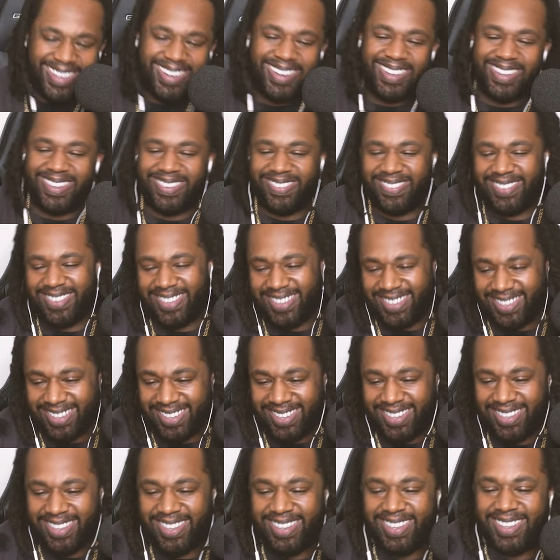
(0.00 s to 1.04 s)
that up.
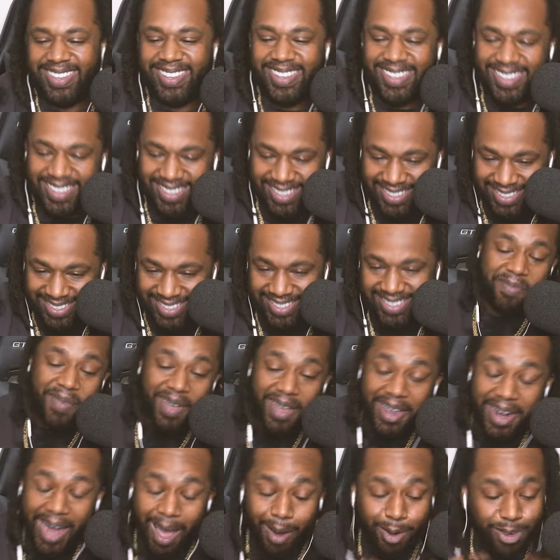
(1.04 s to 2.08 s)

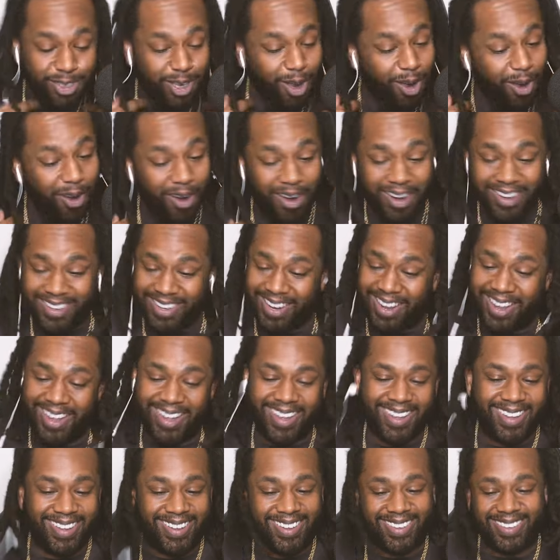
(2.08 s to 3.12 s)
Man, that was hard,
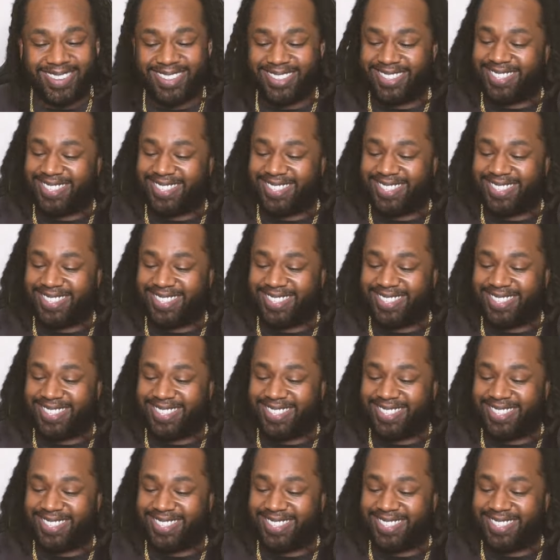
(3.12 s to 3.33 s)
dog.